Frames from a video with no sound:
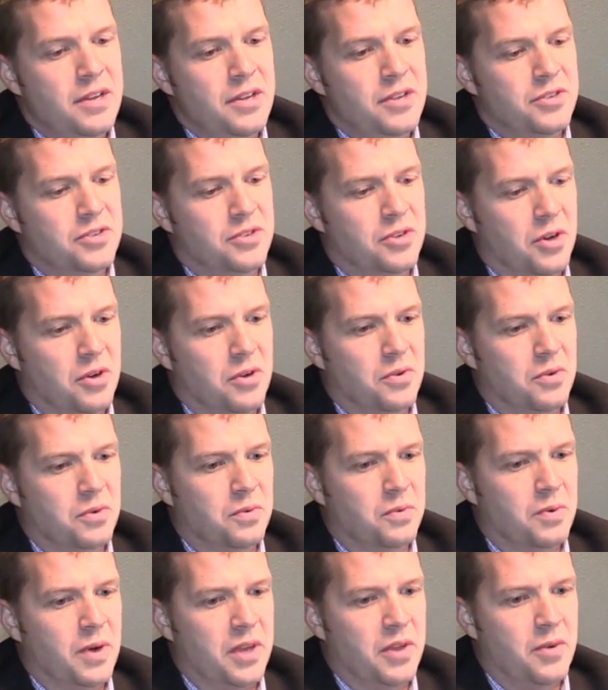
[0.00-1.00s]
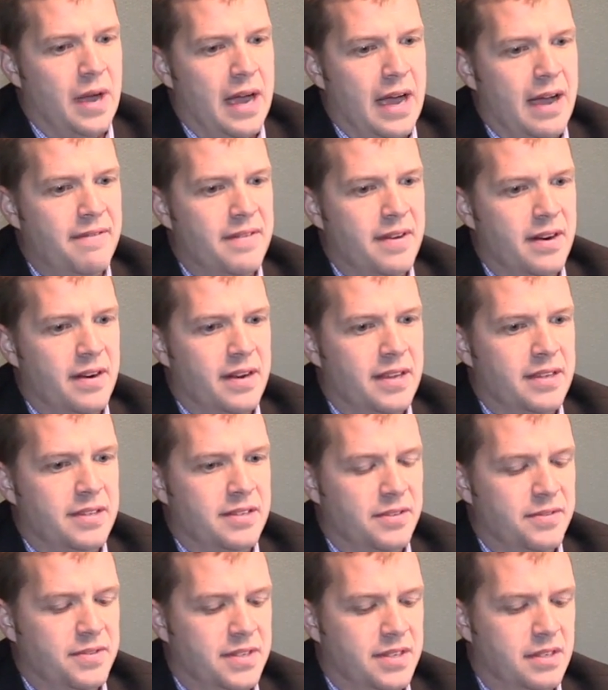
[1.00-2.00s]
So what you have there is
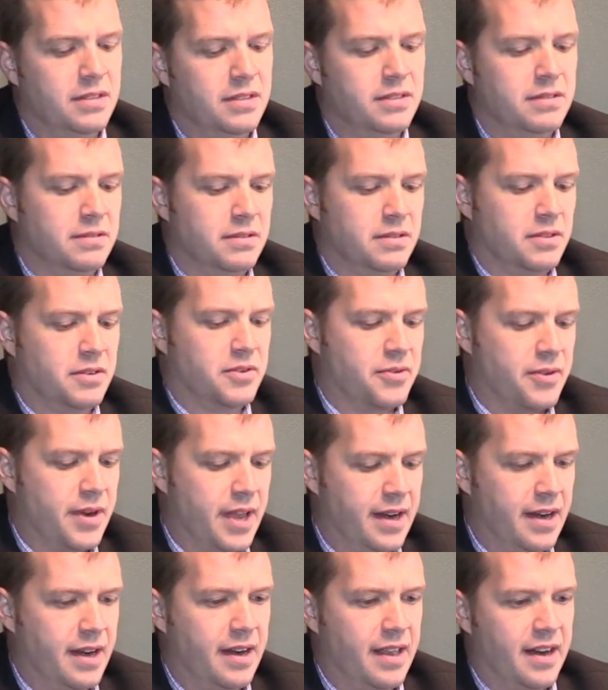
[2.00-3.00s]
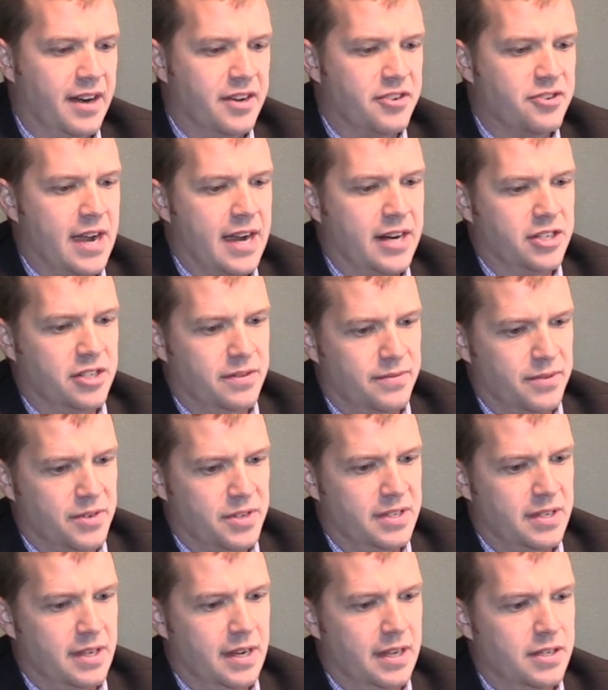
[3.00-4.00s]
you still created an attraction for
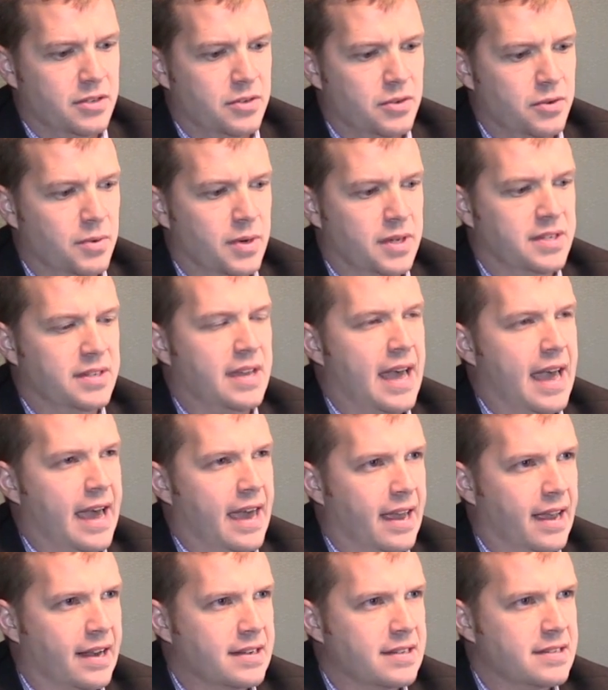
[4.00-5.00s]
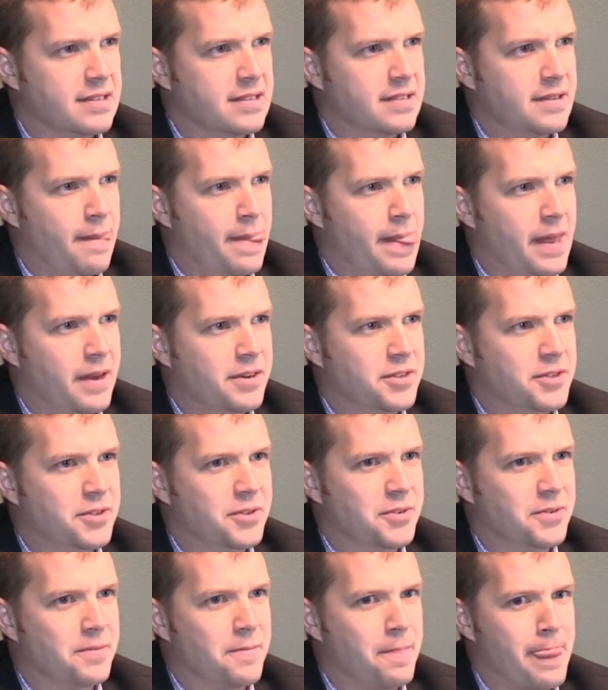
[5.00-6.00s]
cities who want to annex
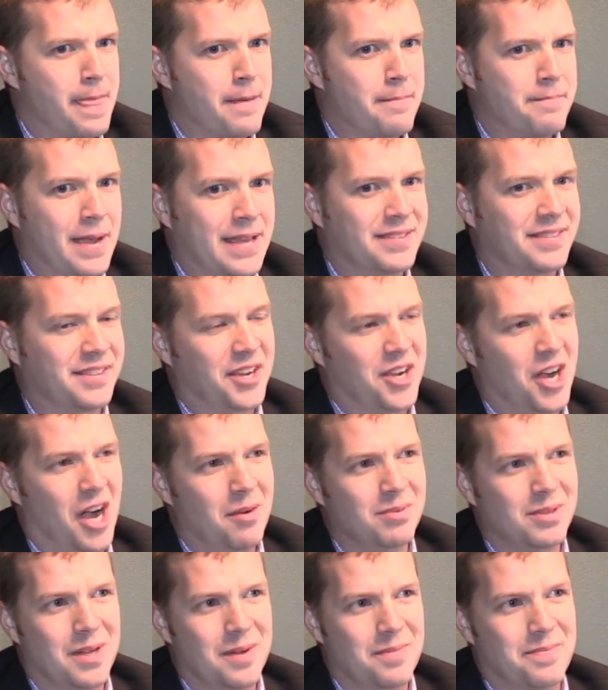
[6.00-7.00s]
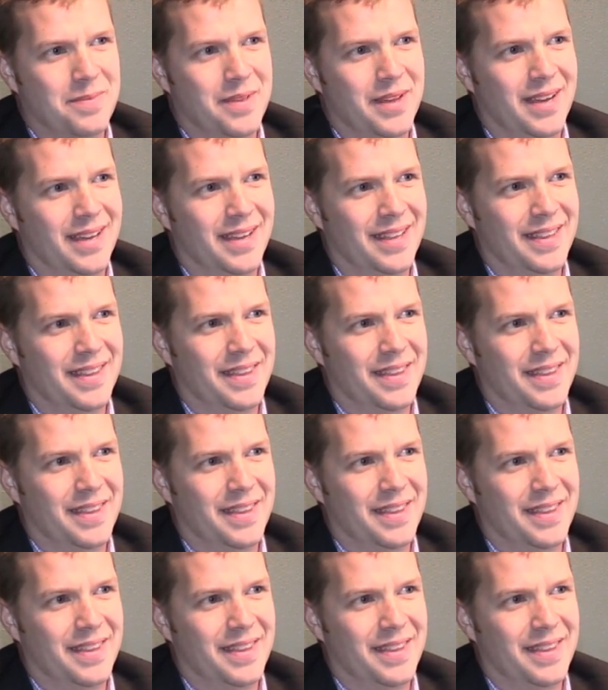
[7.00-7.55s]
to basically gobble up the